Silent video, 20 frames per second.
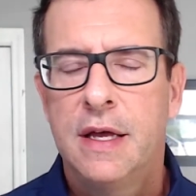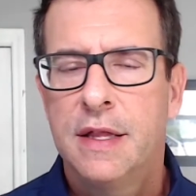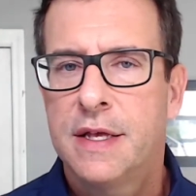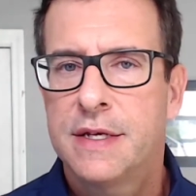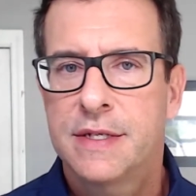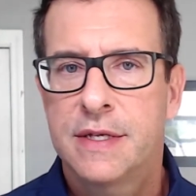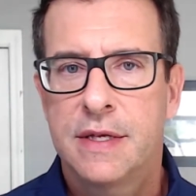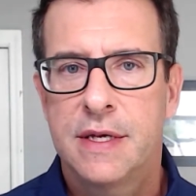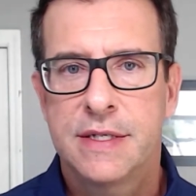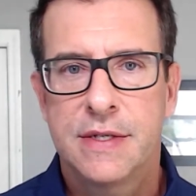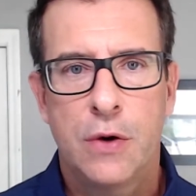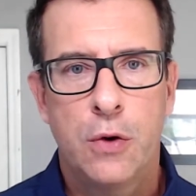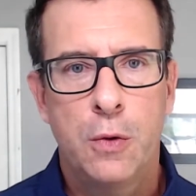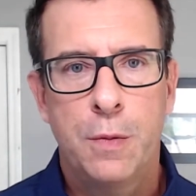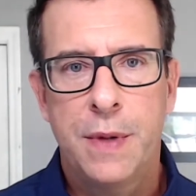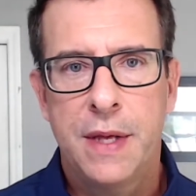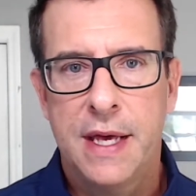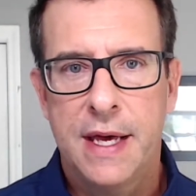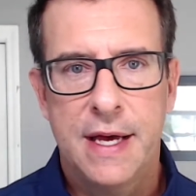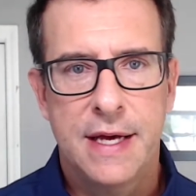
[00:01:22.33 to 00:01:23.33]
There's
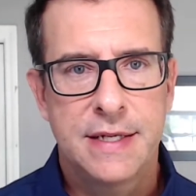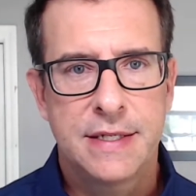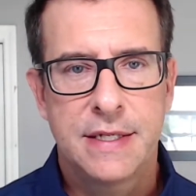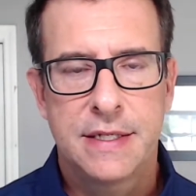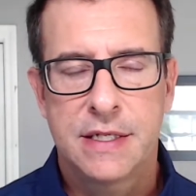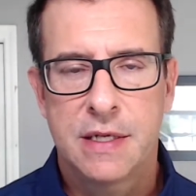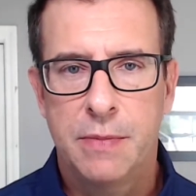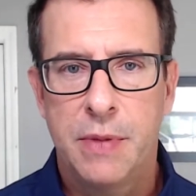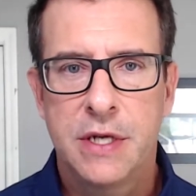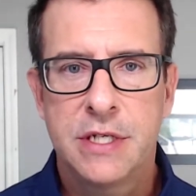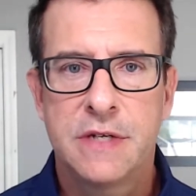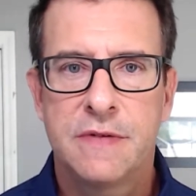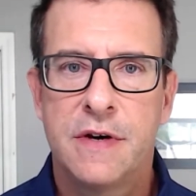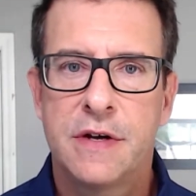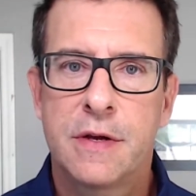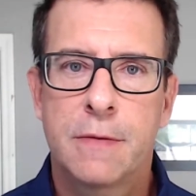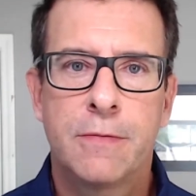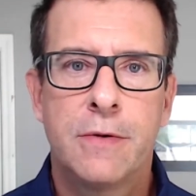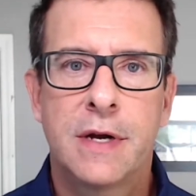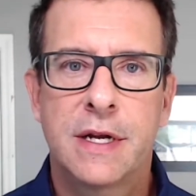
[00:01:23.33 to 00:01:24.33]
OBS, there's a bunch of
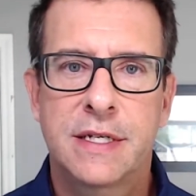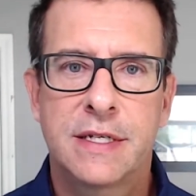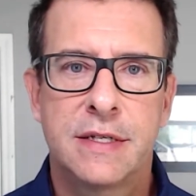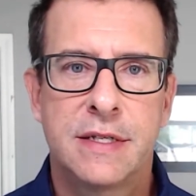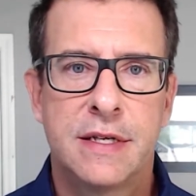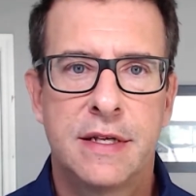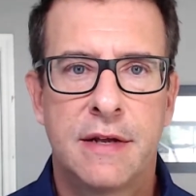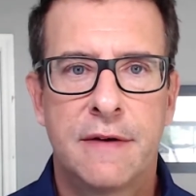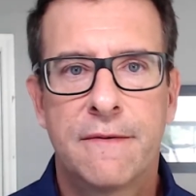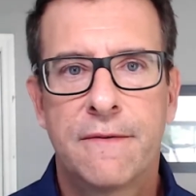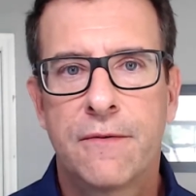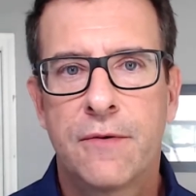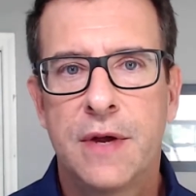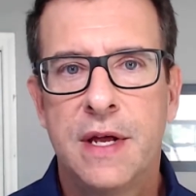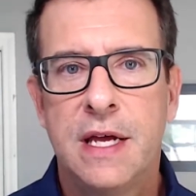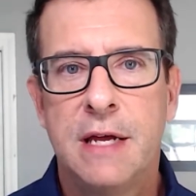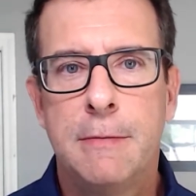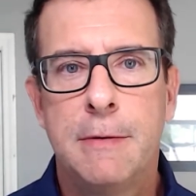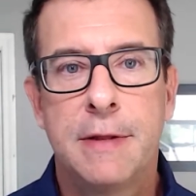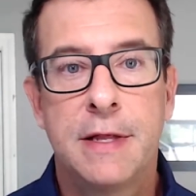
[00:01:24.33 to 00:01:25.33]
other products out there that are
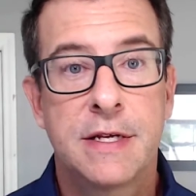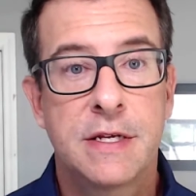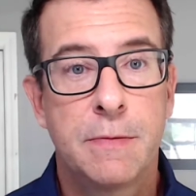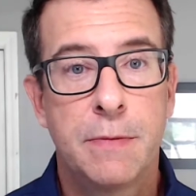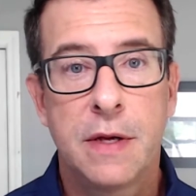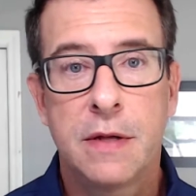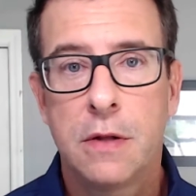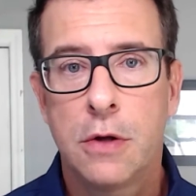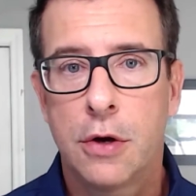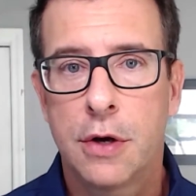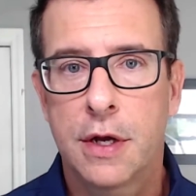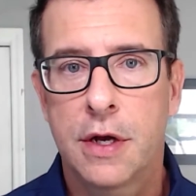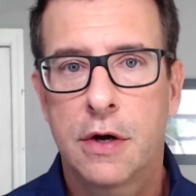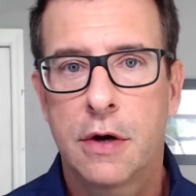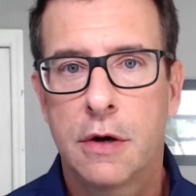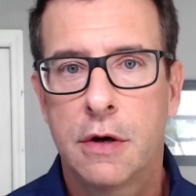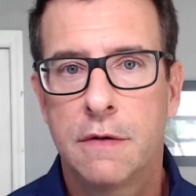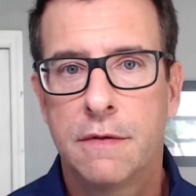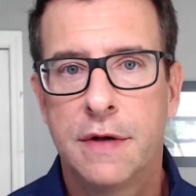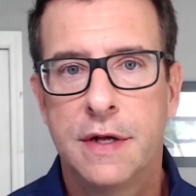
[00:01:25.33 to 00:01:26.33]
free, but there's a big learning
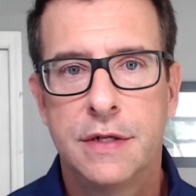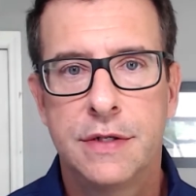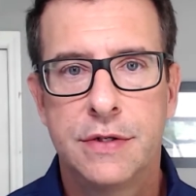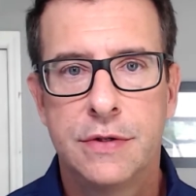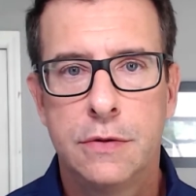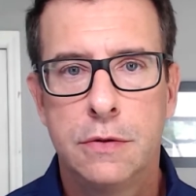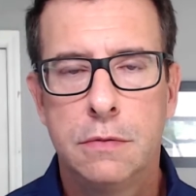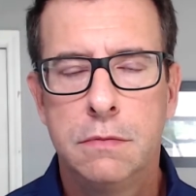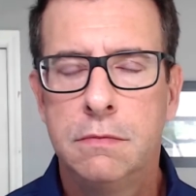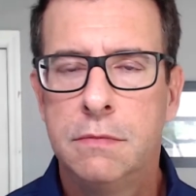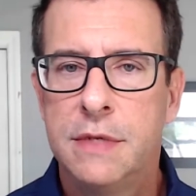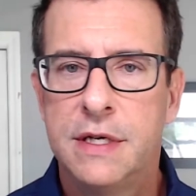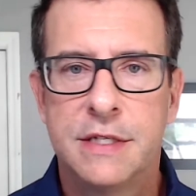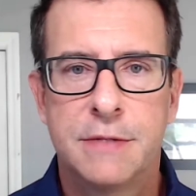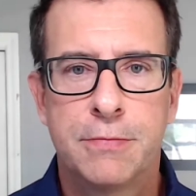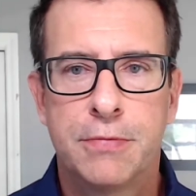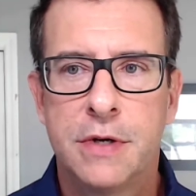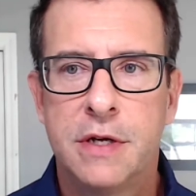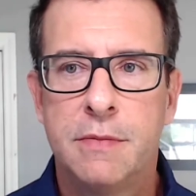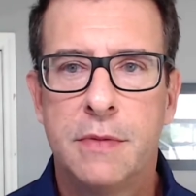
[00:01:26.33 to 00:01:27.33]
curve. And Zoom
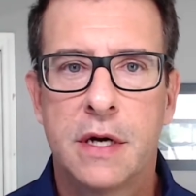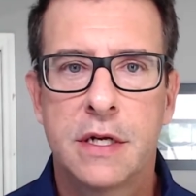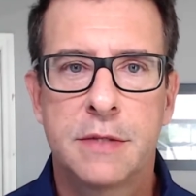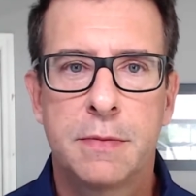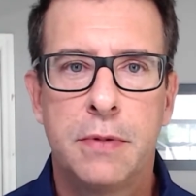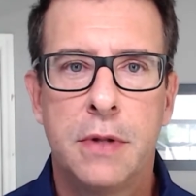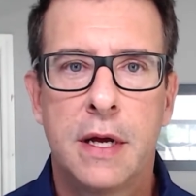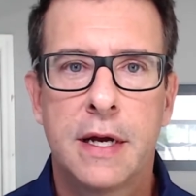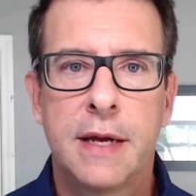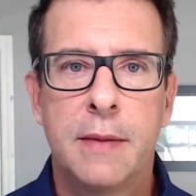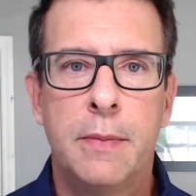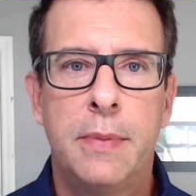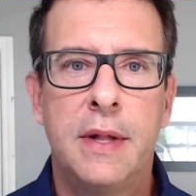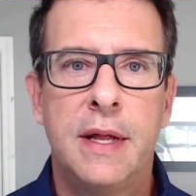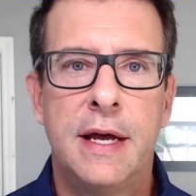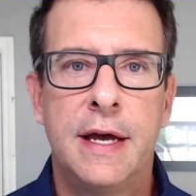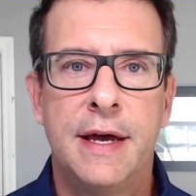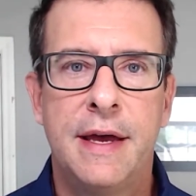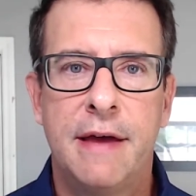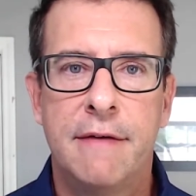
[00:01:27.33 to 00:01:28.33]
is pretty much plug and
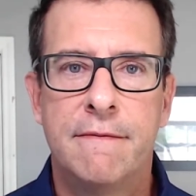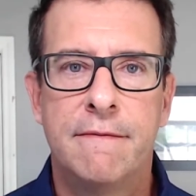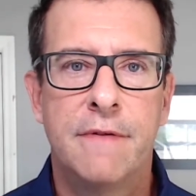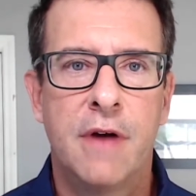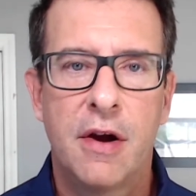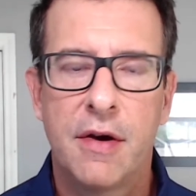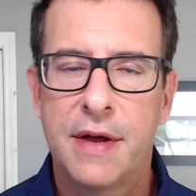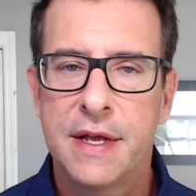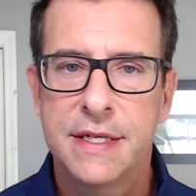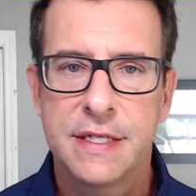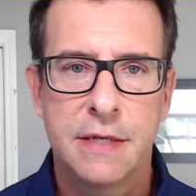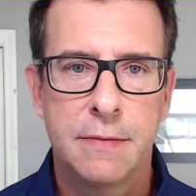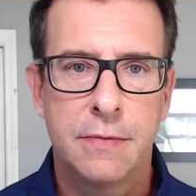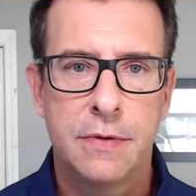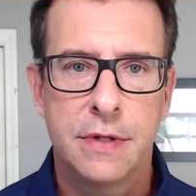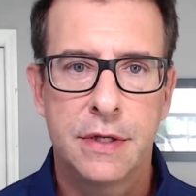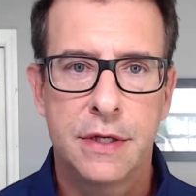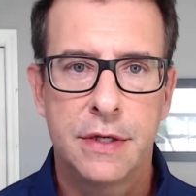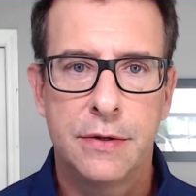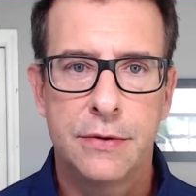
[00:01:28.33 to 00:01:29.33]
play and very
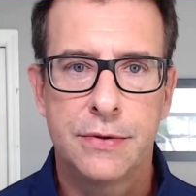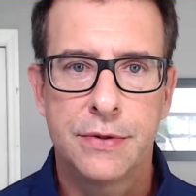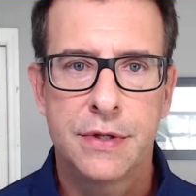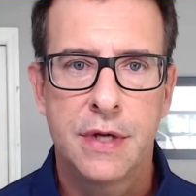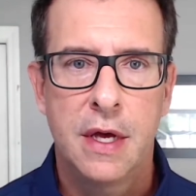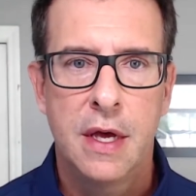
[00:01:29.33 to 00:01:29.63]
simple to use.